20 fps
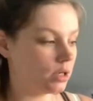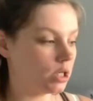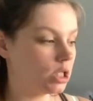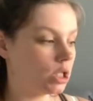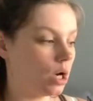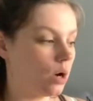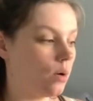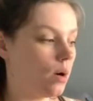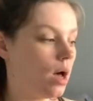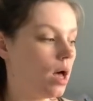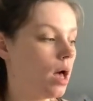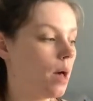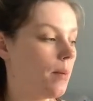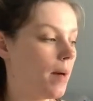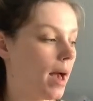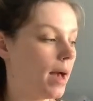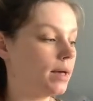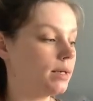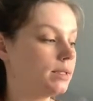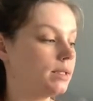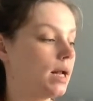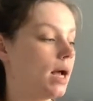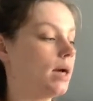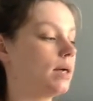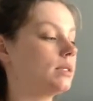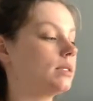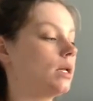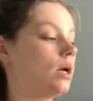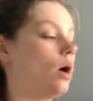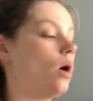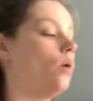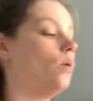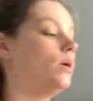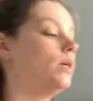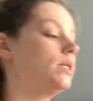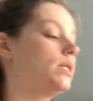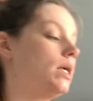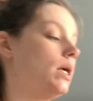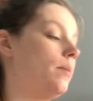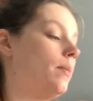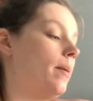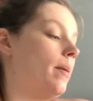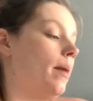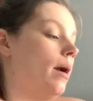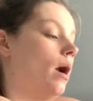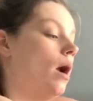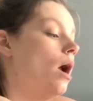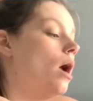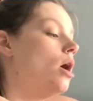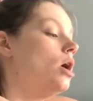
So a pack of snacks that I always keep in there.